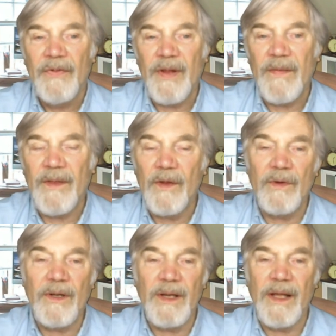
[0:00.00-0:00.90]
said the
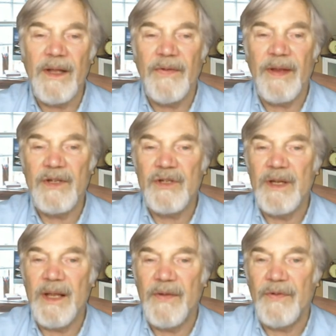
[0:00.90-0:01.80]

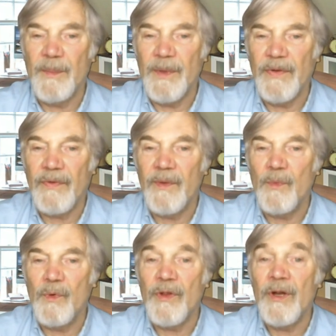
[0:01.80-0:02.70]
organization estimates
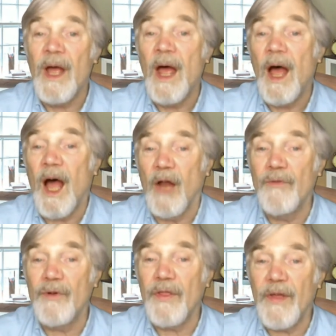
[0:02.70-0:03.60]
that more than
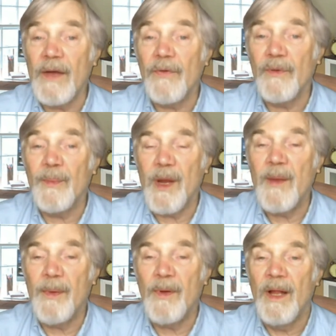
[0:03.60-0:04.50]
100,000
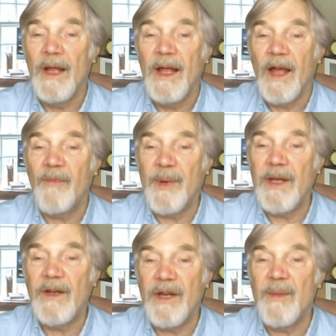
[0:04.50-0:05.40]
people have
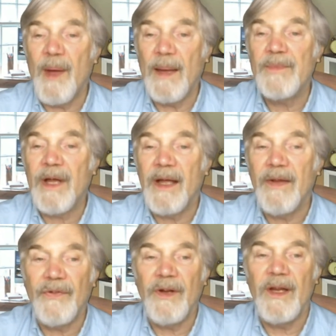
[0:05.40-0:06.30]
been
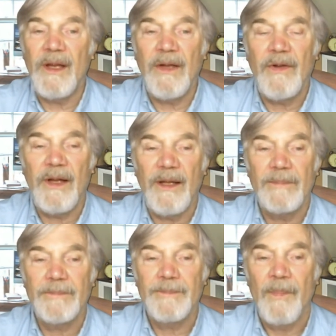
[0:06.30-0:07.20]
debaptized in Italy.
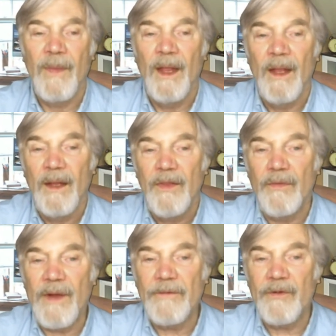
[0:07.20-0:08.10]

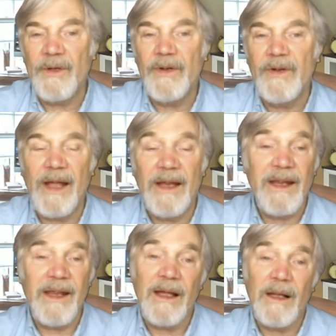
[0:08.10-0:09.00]
The Reverend
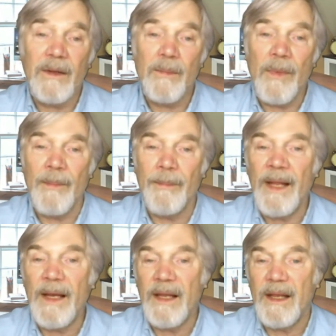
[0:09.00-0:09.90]
Daniele
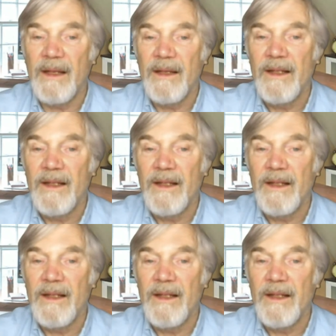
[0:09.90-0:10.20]
Mombelli,